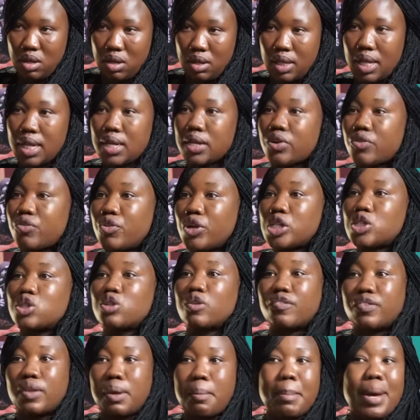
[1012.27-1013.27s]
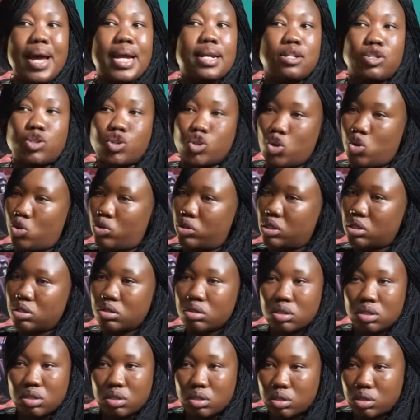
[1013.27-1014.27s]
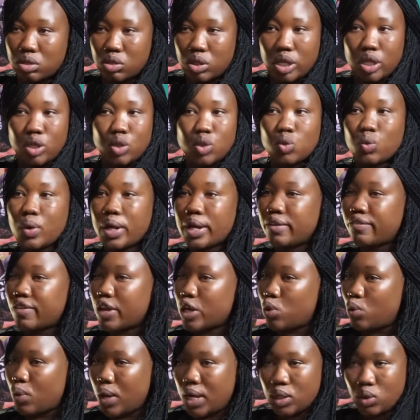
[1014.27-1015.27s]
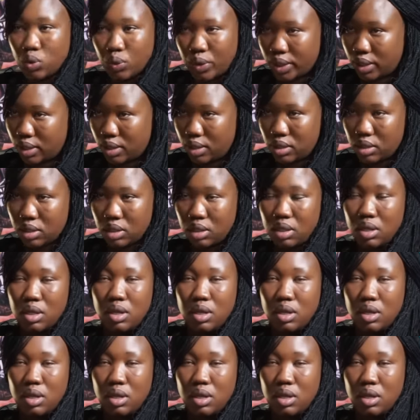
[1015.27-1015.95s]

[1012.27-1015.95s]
Then the rest of the money is yours. You can do whatever you want with it.